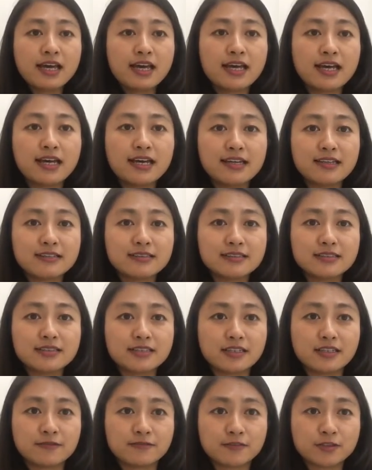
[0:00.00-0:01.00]
And
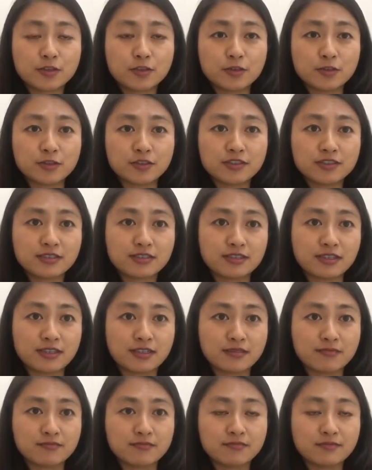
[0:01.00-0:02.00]
of course,
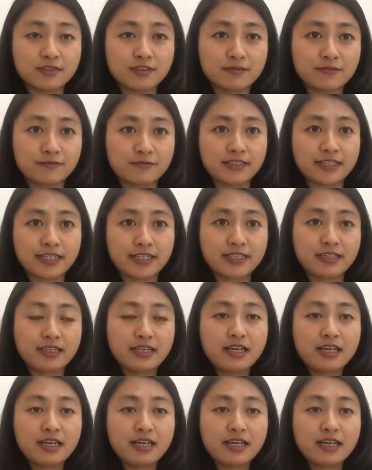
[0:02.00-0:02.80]
if they,